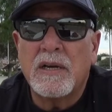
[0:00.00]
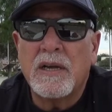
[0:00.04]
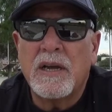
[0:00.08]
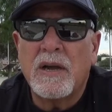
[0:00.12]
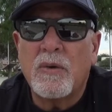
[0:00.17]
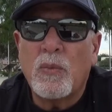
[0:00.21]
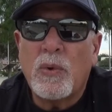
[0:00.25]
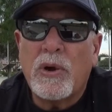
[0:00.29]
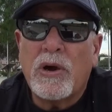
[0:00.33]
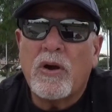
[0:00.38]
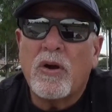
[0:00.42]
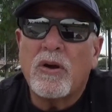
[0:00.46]

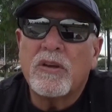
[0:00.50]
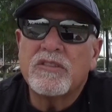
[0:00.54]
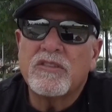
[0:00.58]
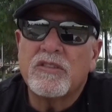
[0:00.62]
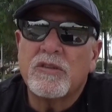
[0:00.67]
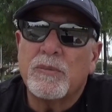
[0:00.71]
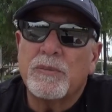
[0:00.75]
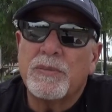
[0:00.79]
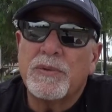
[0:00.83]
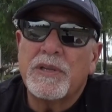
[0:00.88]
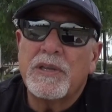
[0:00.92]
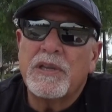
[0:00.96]
We
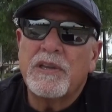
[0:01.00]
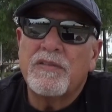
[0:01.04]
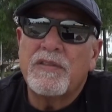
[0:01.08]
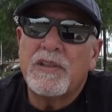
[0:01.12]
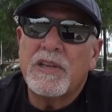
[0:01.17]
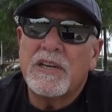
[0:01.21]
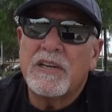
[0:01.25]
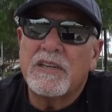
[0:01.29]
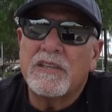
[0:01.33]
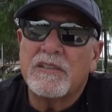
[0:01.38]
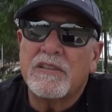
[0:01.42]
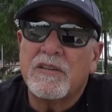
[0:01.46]
also believe
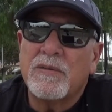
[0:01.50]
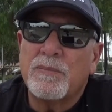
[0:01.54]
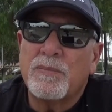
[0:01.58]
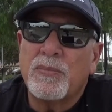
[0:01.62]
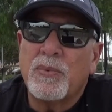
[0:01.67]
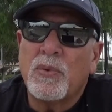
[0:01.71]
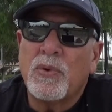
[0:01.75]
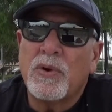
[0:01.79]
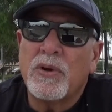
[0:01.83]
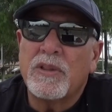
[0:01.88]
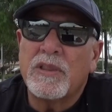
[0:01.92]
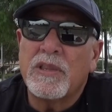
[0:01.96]
that it's
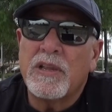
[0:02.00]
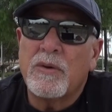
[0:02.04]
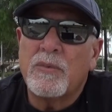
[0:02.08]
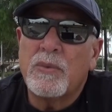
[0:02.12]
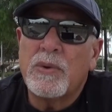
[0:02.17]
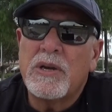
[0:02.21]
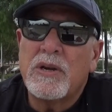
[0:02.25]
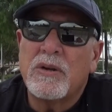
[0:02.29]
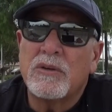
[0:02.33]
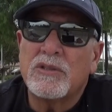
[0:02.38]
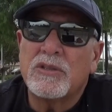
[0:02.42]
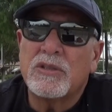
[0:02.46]
important that
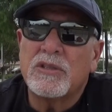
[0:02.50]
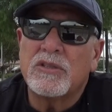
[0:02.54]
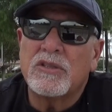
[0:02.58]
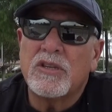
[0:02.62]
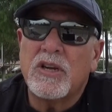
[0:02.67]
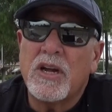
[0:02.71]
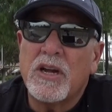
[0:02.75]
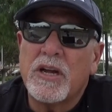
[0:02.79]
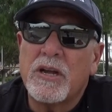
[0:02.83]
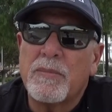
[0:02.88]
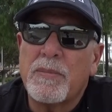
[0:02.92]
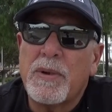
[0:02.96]
we don't just
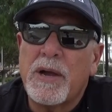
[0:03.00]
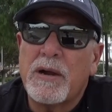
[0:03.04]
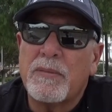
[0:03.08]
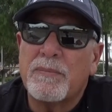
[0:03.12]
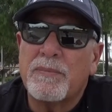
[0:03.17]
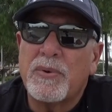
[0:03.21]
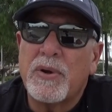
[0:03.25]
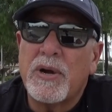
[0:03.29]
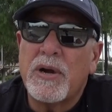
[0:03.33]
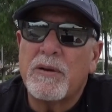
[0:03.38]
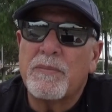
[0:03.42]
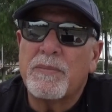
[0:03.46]
talk about
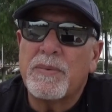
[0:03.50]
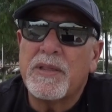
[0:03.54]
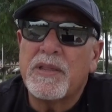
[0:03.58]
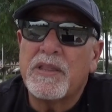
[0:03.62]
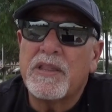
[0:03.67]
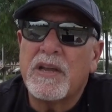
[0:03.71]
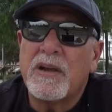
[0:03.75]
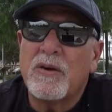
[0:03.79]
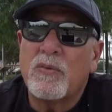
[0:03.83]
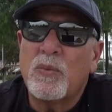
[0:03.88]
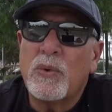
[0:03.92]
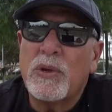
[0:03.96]
prayer,
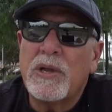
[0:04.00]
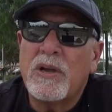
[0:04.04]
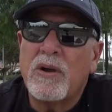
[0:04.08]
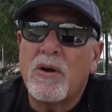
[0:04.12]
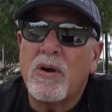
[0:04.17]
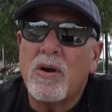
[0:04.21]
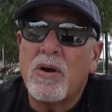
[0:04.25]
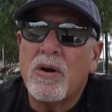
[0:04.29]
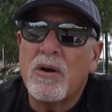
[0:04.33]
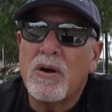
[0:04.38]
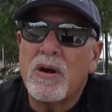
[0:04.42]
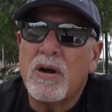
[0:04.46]
but that we
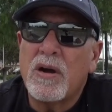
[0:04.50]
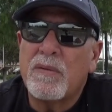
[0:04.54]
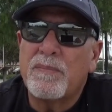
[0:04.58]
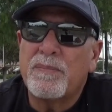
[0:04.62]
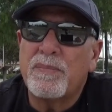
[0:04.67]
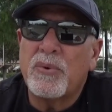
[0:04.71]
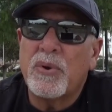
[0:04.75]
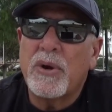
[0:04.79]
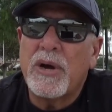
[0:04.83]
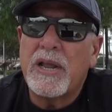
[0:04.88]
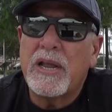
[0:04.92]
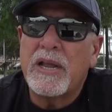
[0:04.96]
are a
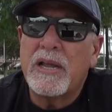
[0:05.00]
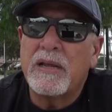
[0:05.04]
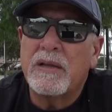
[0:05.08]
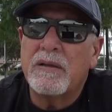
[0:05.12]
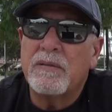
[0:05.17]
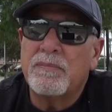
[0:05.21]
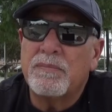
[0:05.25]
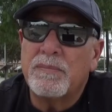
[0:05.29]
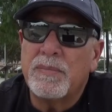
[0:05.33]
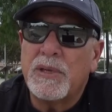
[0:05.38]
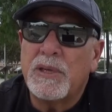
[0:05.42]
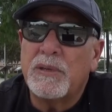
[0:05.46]
praying
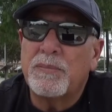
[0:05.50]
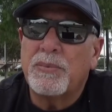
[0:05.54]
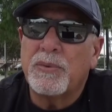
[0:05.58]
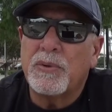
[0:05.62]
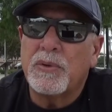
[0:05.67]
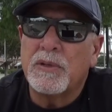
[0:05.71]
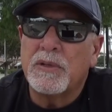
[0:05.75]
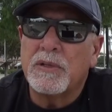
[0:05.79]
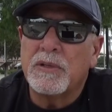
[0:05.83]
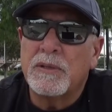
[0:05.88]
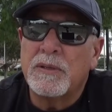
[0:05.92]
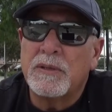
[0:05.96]

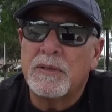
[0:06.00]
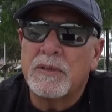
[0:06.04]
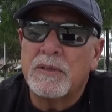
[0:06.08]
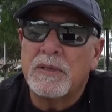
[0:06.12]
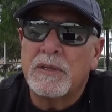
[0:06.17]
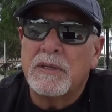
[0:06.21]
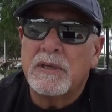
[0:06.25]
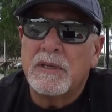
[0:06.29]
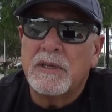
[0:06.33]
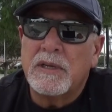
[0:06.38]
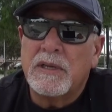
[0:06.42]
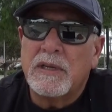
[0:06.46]
people.
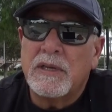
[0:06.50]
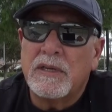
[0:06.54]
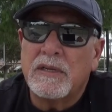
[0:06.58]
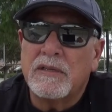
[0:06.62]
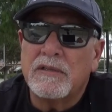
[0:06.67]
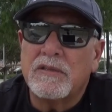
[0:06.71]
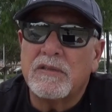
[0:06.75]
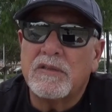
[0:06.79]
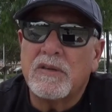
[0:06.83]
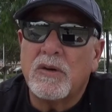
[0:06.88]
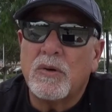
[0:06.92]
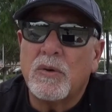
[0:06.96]

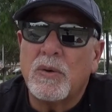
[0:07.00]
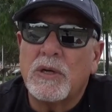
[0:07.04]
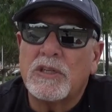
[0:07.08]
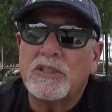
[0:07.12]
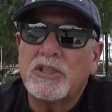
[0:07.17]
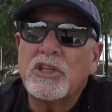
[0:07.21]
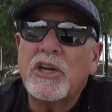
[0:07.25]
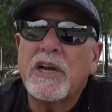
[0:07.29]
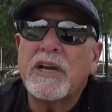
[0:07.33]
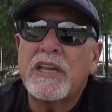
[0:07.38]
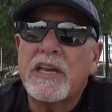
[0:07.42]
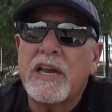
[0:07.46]
And so
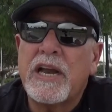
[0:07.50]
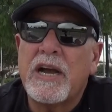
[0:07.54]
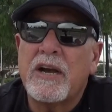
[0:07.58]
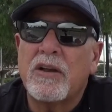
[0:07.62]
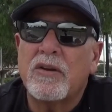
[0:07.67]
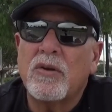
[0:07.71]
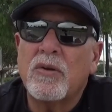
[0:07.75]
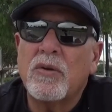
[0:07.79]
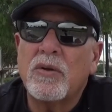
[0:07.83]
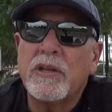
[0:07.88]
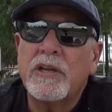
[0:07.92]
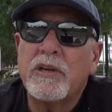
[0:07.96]
check it
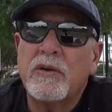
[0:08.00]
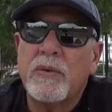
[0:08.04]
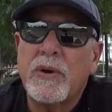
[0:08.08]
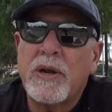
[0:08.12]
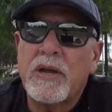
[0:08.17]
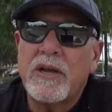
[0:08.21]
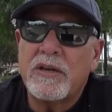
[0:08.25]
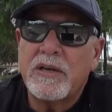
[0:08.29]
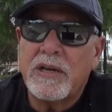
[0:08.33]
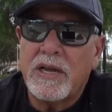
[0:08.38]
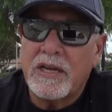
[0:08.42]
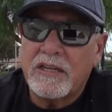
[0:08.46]
out,
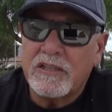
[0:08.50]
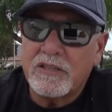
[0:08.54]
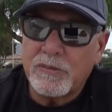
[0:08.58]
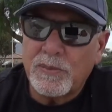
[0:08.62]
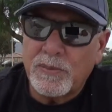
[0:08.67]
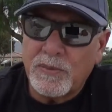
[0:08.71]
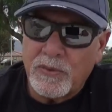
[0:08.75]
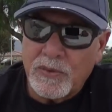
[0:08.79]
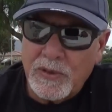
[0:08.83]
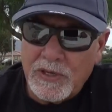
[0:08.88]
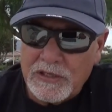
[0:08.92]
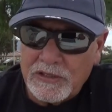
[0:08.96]

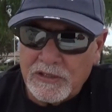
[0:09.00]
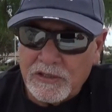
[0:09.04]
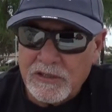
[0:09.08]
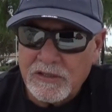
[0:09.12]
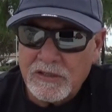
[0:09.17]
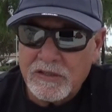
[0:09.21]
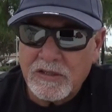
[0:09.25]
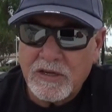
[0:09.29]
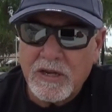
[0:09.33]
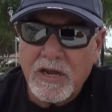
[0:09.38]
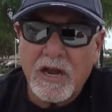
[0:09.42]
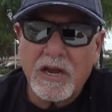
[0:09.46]

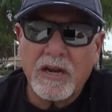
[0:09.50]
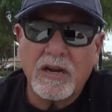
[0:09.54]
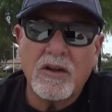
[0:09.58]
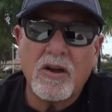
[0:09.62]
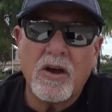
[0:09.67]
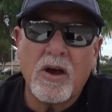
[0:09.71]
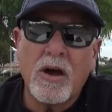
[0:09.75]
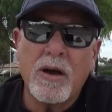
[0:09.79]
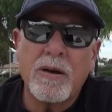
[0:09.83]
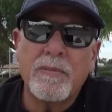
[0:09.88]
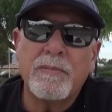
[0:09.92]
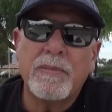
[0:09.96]

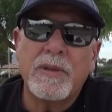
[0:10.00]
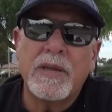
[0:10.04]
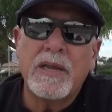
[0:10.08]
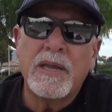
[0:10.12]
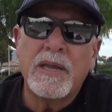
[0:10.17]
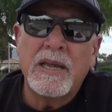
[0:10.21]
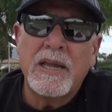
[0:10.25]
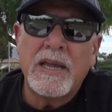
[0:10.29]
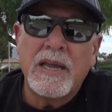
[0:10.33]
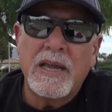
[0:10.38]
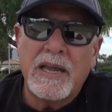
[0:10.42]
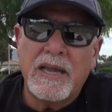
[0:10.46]
holygroundexplorations.com.
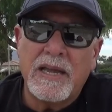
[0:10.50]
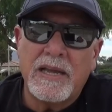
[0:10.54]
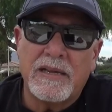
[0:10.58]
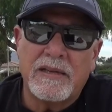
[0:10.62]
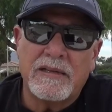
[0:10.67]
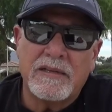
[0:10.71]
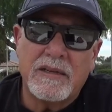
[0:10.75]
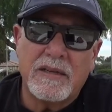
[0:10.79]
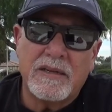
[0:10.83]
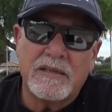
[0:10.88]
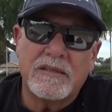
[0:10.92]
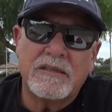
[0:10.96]

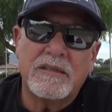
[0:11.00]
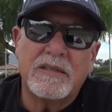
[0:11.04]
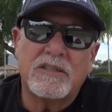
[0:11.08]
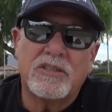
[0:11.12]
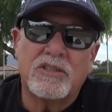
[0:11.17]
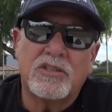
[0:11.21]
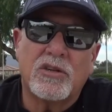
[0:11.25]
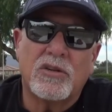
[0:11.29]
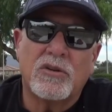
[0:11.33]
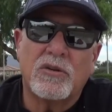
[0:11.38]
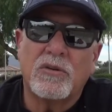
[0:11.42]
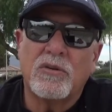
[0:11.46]
And
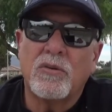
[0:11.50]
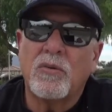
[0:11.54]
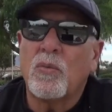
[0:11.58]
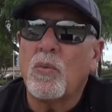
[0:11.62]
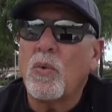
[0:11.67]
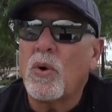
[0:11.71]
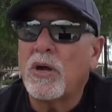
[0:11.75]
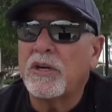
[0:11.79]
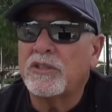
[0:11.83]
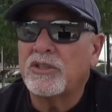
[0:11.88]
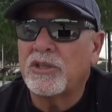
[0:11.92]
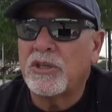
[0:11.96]
since you're
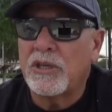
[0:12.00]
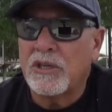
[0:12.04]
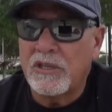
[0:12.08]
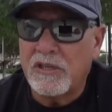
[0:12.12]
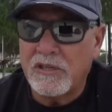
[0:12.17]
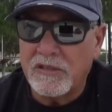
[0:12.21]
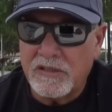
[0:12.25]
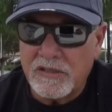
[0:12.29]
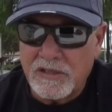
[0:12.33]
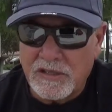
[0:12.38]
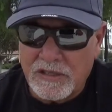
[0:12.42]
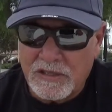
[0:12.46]
watching
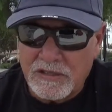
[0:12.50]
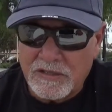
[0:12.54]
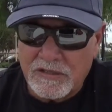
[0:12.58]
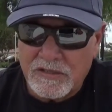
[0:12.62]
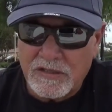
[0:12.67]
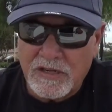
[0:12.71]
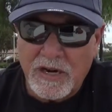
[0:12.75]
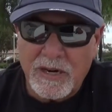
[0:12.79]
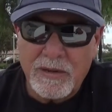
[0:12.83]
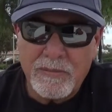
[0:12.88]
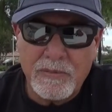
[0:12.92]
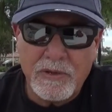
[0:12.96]
this at this
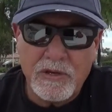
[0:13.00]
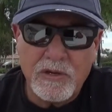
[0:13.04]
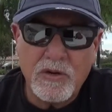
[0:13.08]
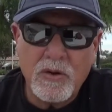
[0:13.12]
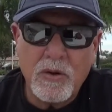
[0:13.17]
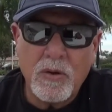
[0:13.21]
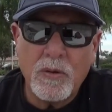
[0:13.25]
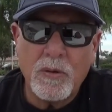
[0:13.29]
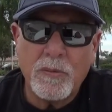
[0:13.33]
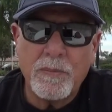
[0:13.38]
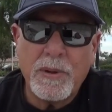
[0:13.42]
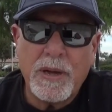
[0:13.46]
time, you
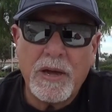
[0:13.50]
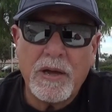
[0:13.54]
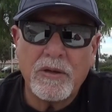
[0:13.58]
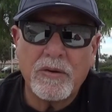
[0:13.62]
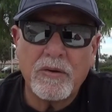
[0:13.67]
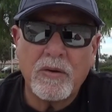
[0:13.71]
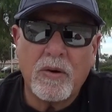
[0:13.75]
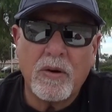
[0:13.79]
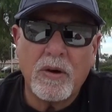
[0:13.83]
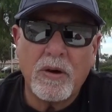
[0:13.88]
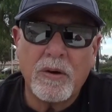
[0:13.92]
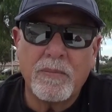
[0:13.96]
know
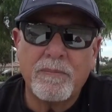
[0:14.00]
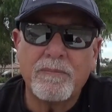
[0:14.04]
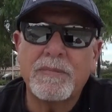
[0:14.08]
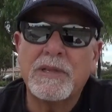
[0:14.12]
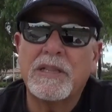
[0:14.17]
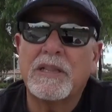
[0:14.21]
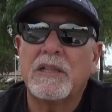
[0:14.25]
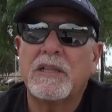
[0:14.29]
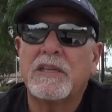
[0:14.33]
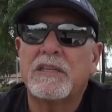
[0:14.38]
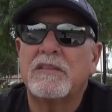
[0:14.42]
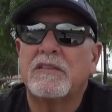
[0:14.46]
about our
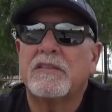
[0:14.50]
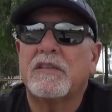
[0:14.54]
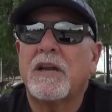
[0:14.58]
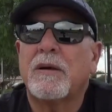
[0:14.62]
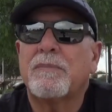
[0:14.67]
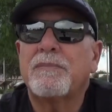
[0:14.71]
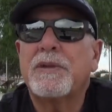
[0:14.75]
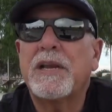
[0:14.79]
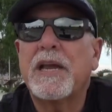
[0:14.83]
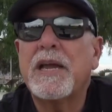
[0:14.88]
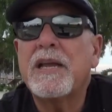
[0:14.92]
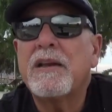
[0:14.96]
Middle East
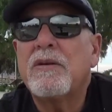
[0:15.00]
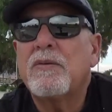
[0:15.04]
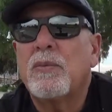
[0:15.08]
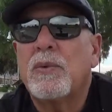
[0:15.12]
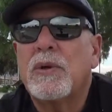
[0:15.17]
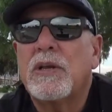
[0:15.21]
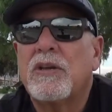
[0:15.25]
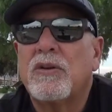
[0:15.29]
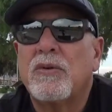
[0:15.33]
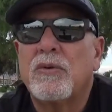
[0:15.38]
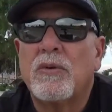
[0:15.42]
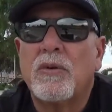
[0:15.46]
update.
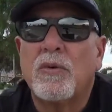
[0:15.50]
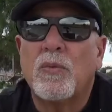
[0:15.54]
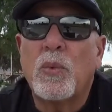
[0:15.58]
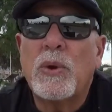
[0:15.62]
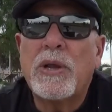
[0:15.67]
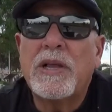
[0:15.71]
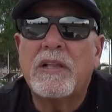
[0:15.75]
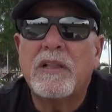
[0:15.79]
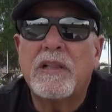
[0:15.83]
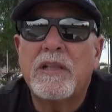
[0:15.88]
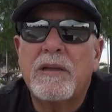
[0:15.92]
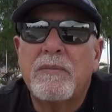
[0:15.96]
We do a
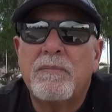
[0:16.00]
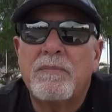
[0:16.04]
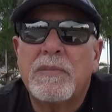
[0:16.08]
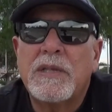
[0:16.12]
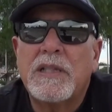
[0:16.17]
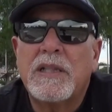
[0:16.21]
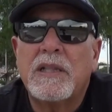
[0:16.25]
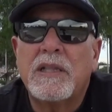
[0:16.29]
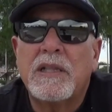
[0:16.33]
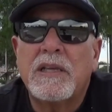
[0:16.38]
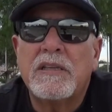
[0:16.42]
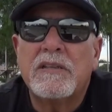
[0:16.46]
weekly
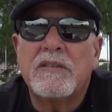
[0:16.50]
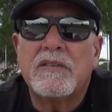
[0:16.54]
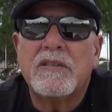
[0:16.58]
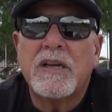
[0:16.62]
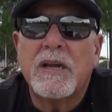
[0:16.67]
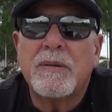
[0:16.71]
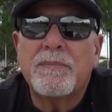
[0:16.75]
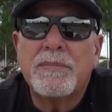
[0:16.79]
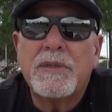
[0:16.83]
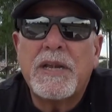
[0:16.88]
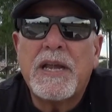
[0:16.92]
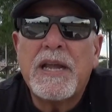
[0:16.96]
Middle East
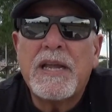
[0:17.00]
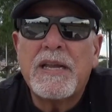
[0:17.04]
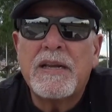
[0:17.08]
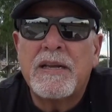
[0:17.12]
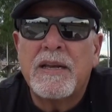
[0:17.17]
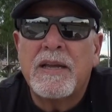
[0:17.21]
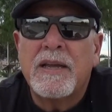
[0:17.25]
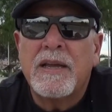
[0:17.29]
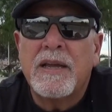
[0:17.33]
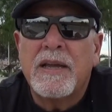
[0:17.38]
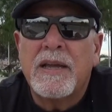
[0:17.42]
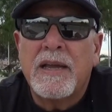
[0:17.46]
update.
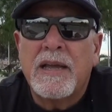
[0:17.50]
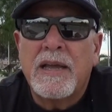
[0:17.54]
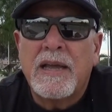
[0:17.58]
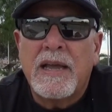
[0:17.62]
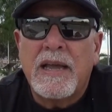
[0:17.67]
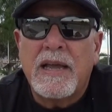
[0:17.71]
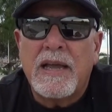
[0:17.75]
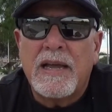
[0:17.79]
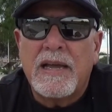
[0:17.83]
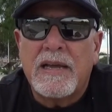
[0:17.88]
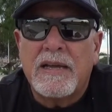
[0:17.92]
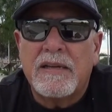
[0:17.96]

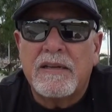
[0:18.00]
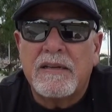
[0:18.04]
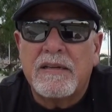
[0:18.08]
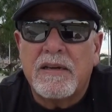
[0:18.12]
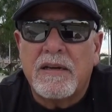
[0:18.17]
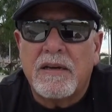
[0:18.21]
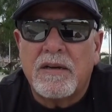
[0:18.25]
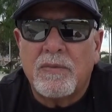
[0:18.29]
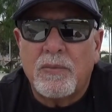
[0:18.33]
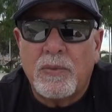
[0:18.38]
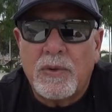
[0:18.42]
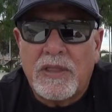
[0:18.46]
And
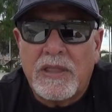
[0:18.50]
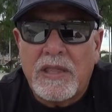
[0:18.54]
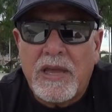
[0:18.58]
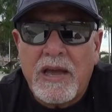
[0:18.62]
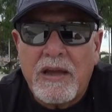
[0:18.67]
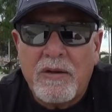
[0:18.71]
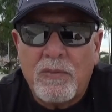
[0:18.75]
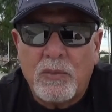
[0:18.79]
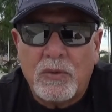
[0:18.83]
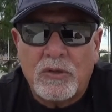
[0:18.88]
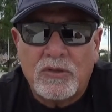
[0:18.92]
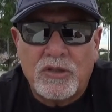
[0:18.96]
with
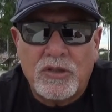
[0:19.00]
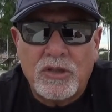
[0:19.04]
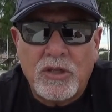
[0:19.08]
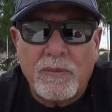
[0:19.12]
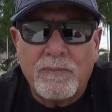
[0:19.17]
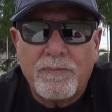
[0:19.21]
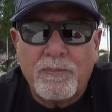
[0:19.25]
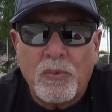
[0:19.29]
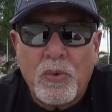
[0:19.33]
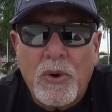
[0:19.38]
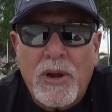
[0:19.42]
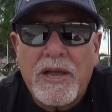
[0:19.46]
that, we'll
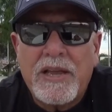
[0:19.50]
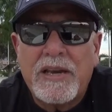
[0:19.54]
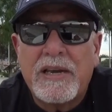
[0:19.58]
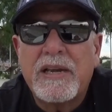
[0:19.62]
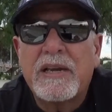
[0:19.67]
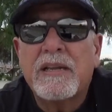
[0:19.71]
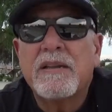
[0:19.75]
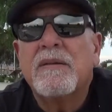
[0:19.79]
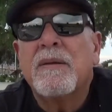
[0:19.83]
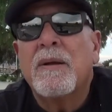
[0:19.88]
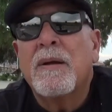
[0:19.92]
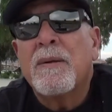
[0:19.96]
jump right
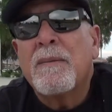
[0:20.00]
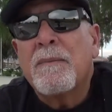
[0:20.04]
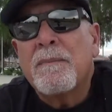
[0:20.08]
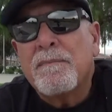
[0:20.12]
in.